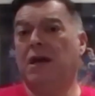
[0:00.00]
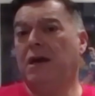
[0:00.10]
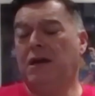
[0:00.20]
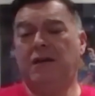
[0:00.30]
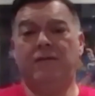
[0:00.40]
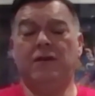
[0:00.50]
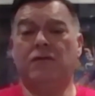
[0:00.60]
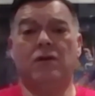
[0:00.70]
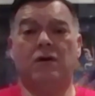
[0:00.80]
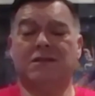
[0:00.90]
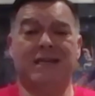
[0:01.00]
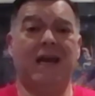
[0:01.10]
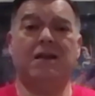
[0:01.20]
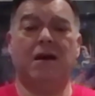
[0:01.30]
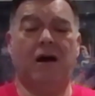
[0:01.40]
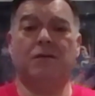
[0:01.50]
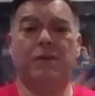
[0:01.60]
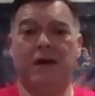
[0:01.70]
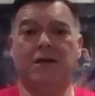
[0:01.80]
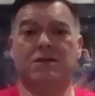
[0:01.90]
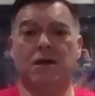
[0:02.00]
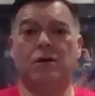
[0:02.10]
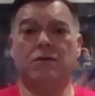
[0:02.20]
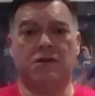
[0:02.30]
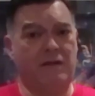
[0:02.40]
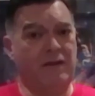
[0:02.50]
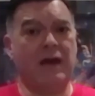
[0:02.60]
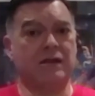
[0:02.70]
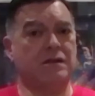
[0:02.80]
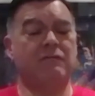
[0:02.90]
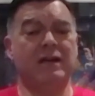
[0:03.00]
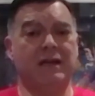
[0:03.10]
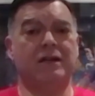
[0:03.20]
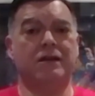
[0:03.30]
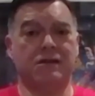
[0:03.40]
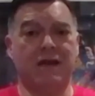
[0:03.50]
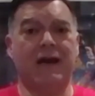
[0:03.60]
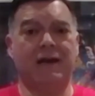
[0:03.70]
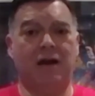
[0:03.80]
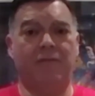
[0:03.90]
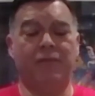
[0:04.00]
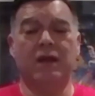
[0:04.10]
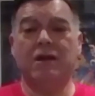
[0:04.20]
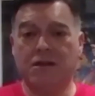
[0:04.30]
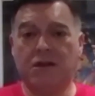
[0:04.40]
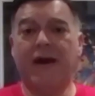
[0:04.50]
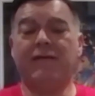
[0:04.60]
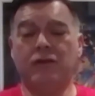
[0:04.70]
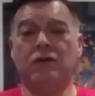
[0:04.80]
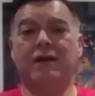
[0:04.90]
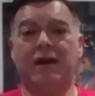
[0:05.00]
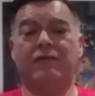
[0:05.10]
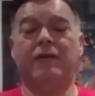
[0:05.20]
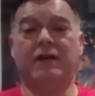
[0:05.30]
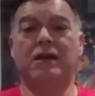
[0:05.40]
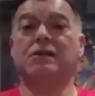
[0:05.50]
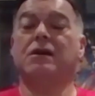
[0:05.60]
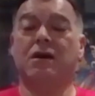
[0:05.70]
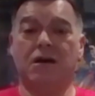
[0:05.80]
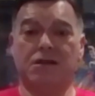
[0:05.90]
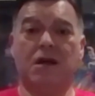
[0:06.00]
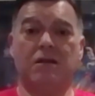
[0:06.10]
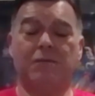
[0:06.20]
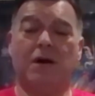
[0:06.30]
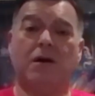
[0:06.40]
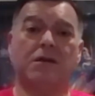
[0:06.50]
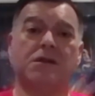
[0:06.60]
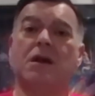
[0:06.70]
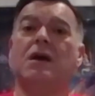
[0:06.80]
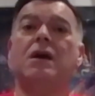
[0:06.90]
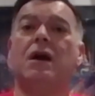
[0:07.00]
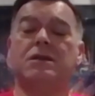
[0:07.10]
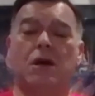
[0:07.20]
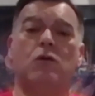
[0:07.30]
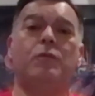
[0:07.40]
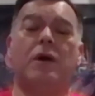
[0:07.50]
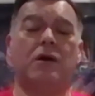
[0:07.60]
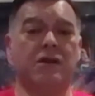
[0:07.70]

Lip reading: If you've got 10 unpaid tolls, that's really going to stack up. So have a look out for these. A sun pass, a toll pass